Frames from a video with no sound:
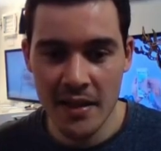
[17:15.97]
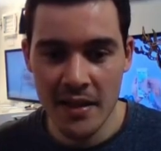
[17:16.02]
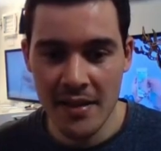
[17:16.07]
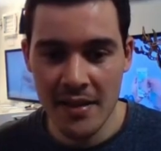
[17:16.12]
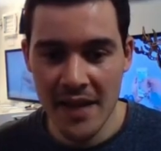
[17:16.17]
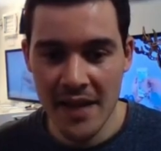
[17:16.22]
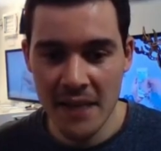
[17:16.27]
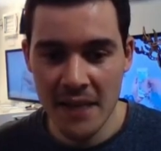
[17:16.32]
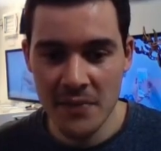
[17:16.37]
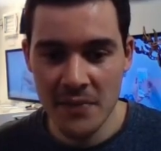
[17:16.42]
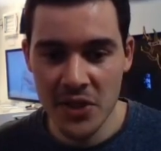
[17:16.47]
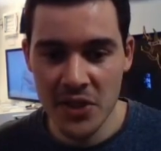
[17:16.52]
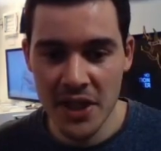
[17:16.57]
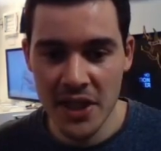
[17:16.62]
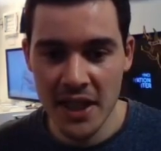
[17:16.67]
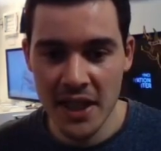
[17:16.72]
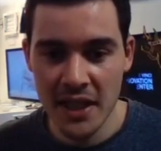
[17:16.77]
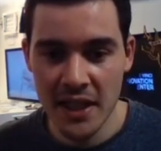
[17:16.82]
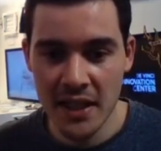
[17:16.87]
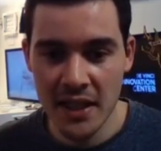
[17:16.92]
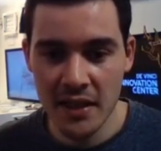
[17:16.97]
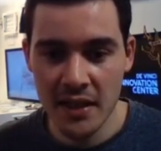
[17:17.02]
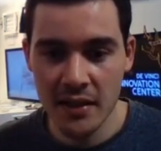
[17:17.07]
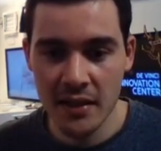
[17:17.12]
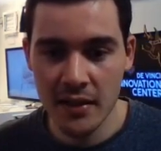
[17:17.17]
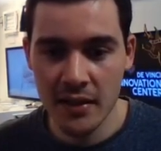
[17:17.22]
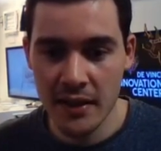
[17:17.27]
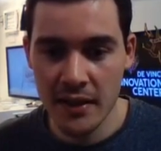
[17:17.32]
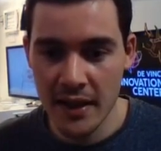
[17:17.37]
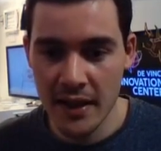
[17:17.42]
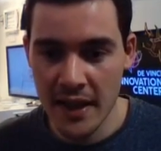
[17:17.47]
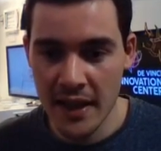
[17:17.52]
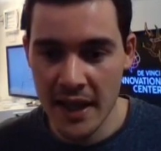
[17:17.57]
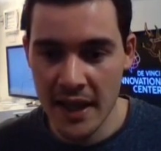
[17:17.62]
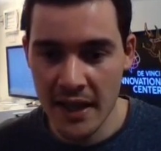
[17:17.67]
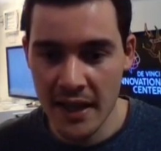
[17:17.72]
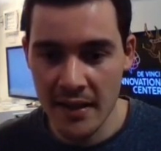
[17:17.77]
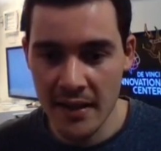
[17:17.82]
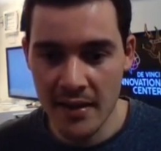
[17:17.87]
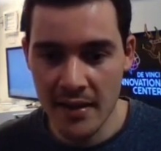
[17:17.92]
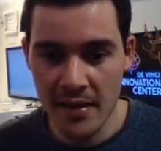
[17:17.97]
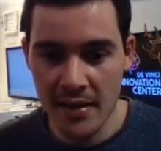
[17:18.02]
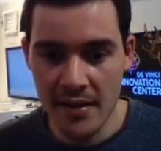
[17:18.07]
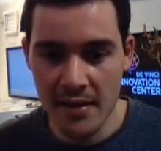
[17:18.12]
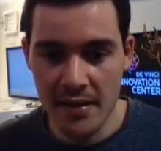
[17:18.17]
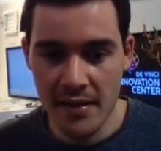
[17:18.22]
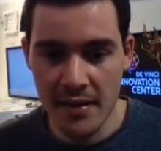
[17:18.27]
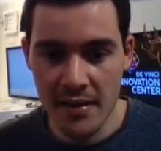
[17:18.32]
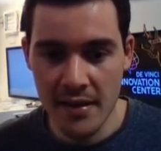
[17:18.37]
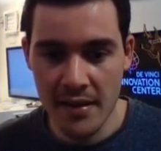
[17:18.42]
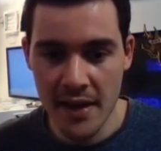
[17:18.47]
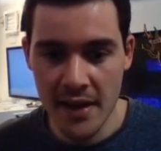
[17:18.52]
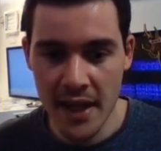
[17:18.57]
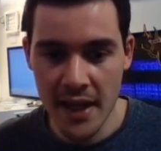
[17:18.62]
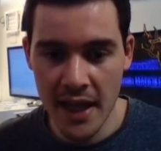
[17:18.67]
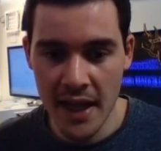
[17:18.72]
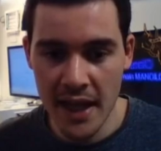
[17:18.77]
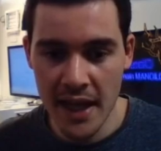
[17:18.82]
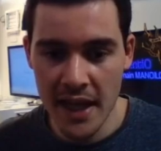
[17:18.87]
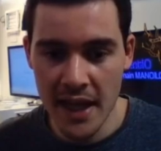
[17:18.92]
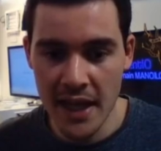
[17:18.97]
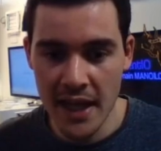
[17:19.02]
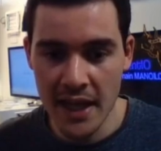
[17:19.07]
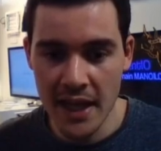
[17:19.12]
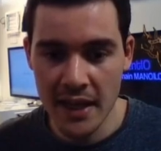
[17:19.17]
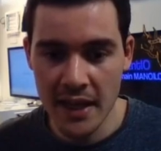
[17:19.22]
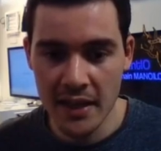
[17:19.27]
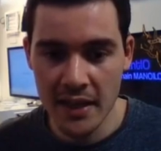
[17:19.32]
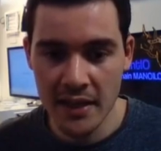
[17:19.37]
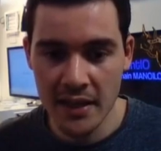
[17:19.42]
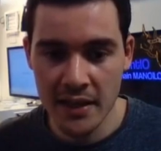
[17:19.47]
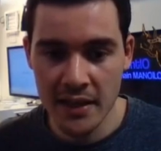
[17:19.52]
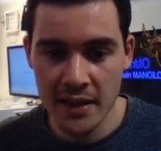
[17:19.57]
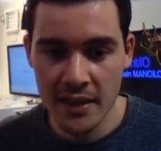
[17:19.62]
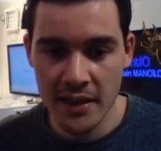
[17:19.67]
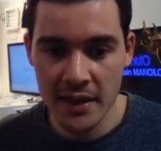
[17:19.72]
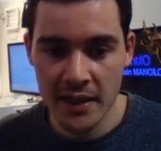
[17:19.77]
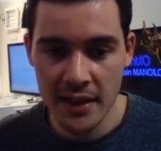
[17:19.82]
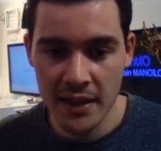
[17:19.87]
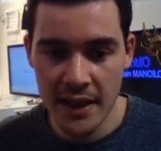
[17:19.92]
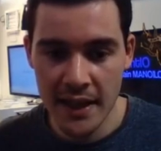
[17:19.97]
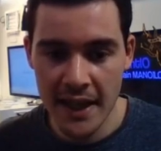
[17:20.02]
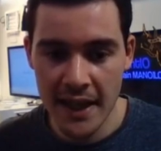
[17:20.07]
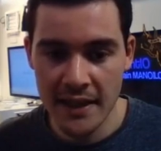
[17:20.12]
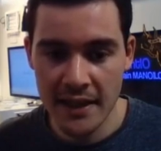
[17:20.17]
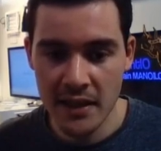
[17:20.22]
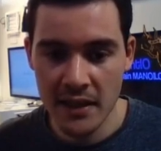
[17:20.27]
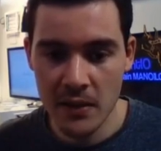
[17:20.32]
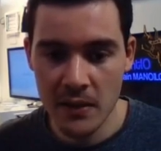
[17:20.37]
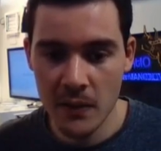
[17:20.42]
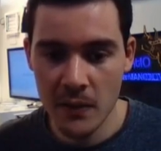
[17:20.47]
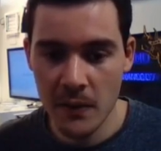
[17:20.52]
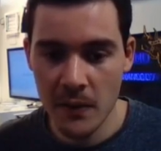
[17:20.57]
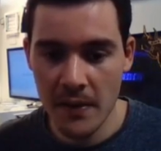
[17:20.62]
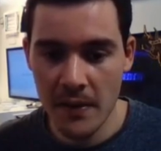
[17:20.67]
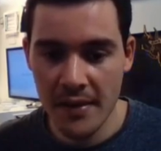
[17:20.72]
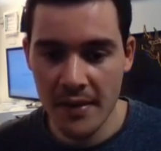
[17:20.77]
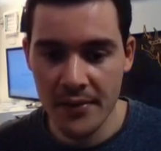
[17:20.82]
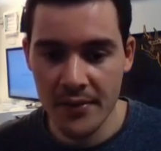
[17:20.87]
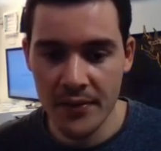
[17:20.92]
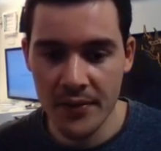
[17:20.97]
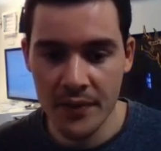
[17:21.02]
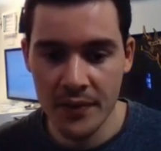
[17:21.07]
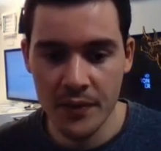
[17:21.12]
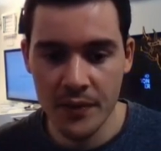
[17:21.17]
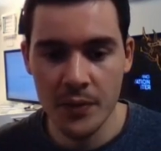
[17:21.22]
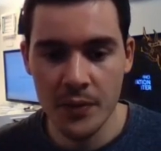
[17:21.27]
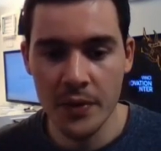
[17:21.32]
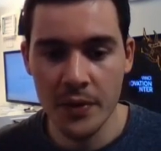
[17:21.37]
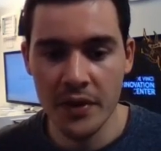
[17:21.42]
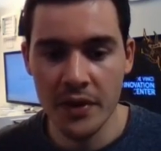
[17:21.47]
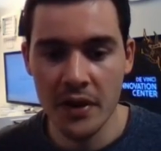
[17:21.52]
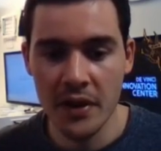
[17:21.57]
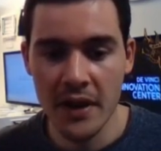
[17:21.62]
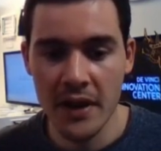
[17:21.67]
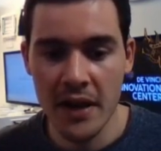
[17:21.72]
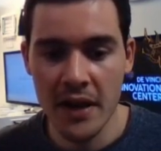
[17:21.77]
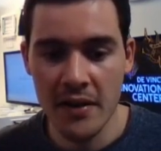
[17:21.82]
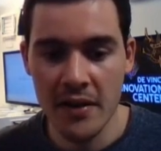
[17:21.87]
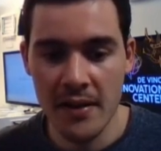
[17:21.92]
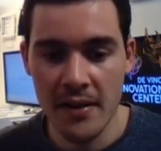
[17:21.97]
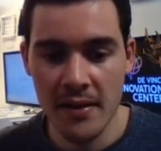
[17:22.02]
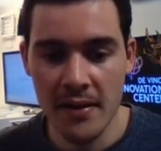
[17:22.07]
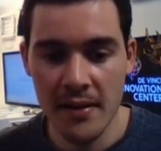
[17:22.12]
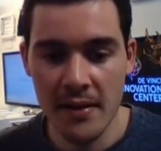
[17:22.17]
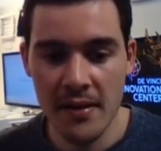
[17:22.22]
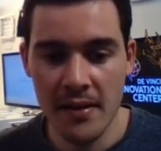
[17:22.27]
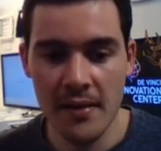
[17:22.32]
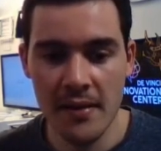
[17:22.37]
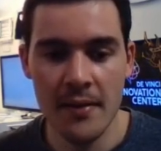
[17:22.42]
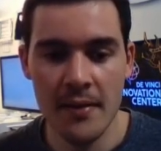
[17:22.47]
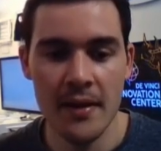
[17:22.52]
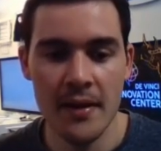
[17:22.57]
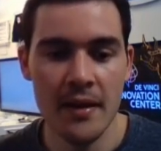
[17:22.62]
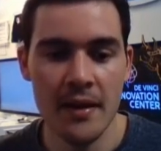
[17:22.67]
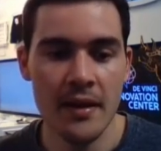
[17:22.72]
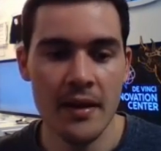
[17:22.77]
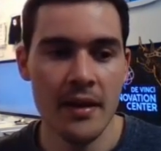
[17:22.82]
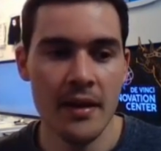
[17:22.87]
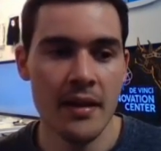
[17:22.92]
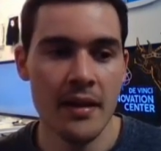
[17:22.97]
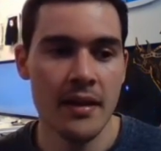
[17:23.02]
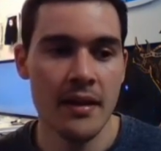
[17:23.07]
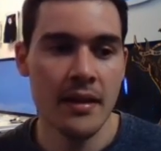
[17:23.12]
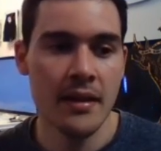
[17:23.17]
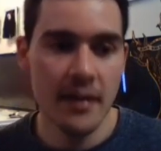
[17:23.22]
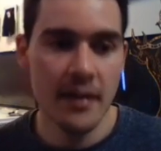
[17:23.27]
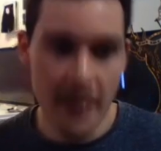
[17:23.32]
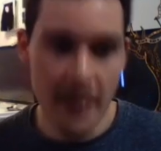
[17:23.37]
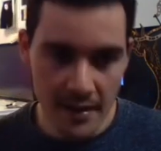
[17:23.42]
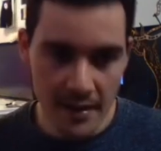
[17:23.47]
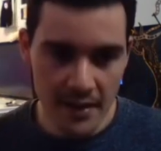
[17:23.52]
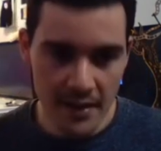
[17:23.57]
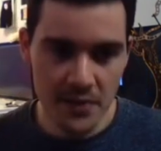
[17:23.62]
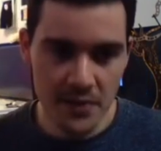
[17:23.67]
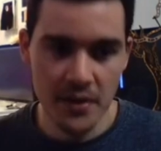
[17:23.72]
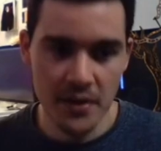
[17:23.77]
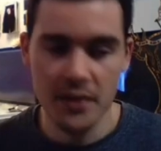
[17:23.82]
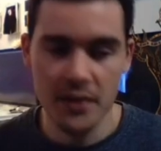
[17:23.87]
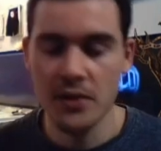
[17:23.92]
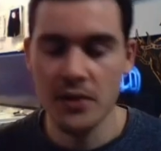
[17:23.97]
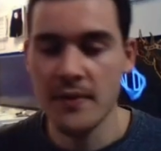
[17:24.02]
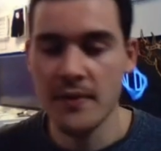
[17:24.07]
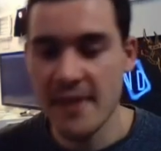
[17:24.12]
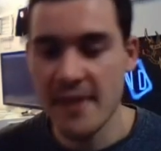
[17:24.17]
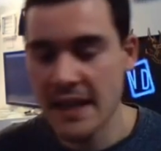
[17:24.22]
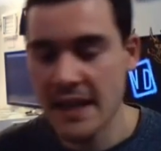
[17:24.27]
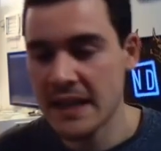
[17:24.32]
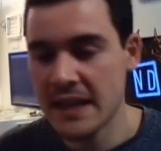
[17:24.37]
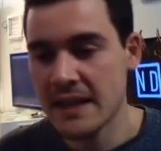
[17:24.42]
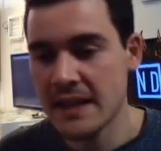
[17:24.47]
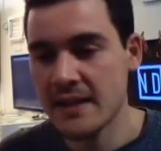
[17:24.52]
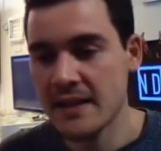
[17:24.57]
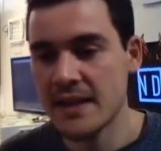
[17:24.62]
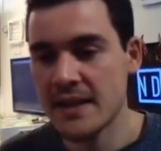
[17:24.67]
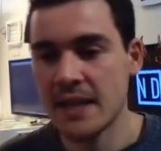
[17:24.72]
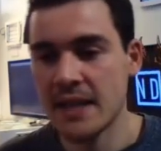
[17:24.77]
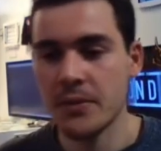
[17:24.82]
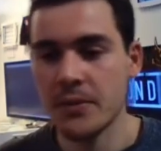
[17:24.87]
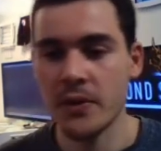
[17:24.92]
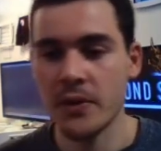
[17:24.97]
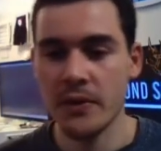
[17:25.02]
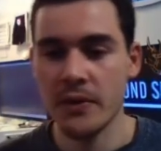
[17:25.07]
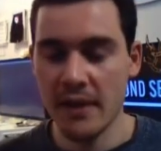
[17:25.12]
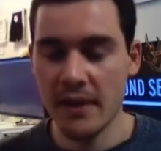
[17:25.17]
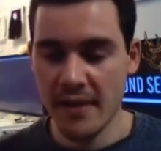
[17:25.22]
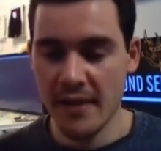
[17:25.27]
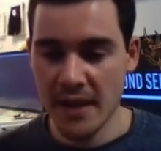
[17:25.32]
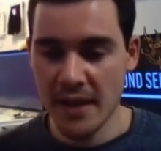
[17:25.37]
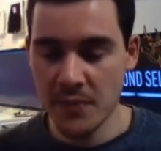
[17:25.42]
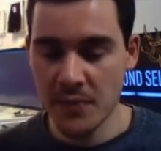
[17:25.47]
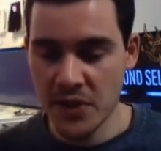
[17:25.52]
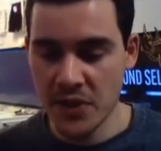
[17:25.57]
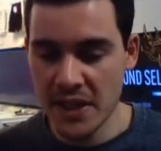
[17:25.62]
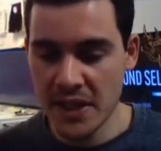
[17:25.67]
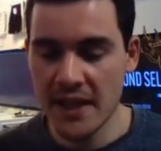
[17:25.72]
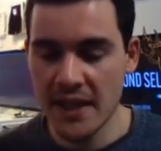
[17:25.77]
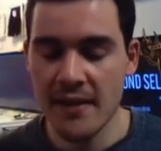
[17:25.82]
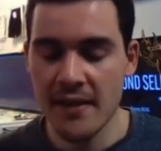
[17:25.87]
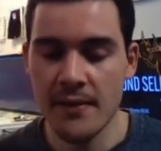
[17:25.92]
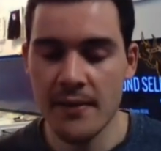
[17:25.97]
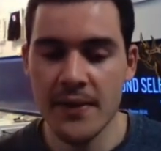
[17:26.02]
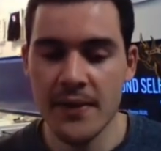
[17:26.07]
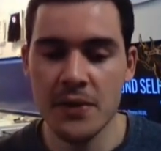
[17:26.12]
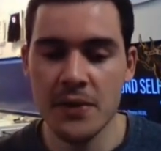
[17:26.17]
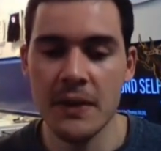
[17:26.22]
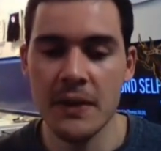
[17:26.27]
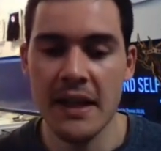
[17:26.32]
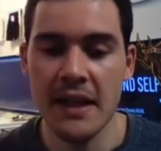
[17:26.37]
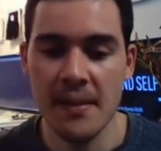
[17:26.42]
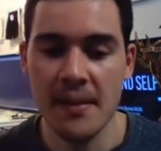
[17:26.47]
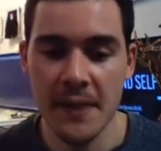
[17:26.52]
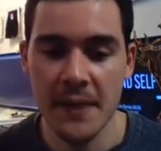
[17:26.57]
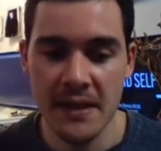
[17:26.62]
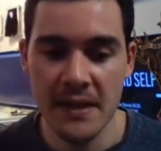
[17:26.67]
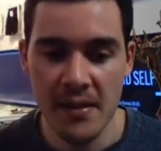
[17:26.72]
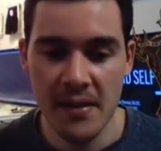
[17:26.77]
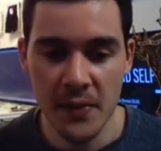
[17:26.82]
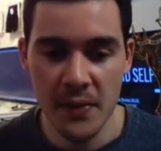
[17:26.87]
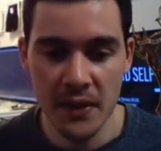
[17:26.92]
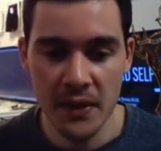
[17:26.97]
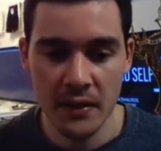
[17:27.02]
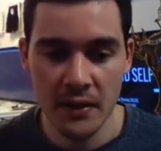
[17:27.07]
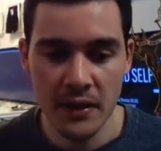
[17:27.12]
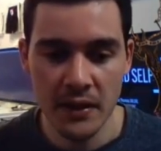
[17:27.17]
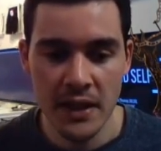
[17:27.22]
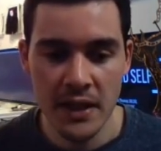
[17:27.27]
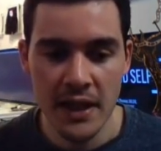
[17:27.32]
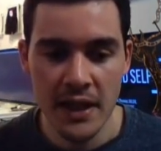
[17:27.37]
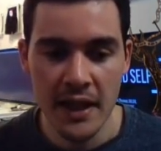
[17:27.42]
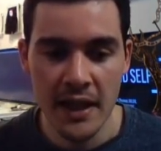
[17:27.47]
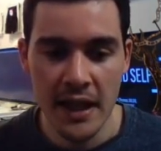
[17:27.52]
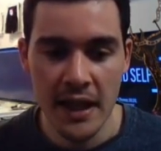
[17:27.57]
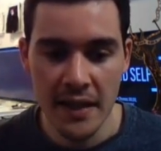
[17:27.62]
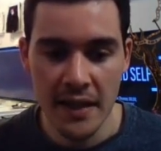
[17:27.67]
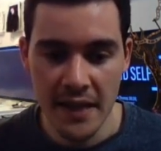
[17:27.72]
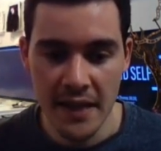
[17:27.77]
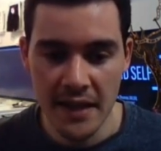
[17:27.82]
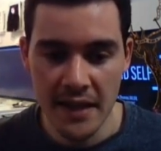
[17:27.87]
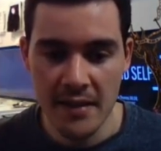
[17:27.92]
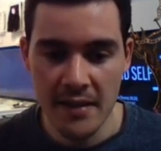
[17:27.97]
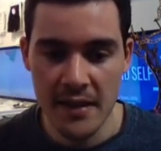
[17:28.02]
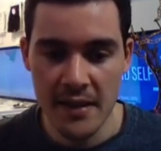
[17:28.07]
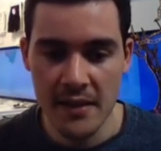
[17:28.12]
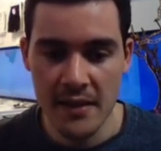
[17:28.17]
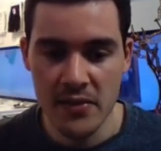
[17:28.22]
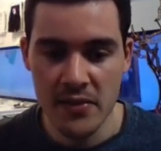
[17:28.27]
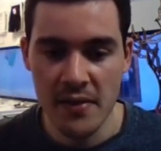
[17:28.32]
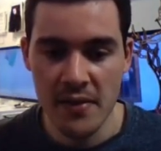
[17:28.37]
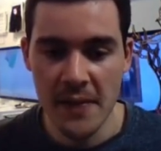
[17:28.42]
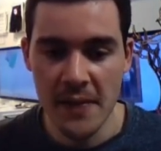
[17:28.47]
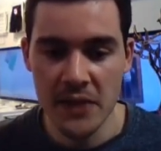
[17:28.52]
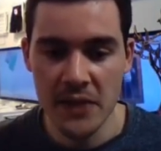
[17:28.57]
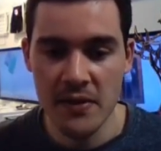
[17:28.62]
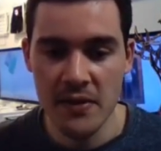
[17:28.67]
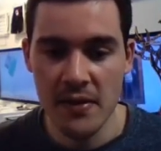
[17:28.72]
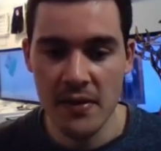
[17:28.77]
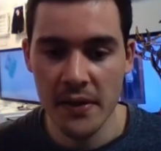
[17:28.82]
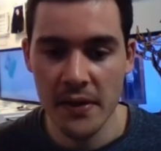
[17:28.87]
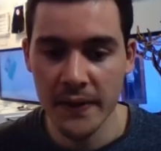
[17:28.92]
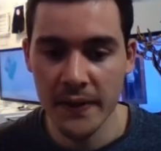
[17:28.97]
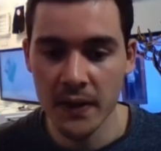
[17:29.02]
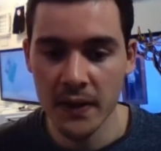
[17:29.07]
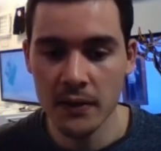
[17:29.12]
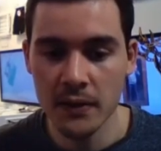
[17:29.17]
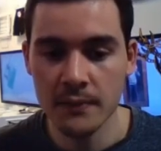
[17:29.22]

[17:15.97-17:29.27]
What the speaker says: the state machine has a landing clause with concurrences, etc. You've seen it in the demo. The state machine has a visual aspect as well, and that is the introspection server.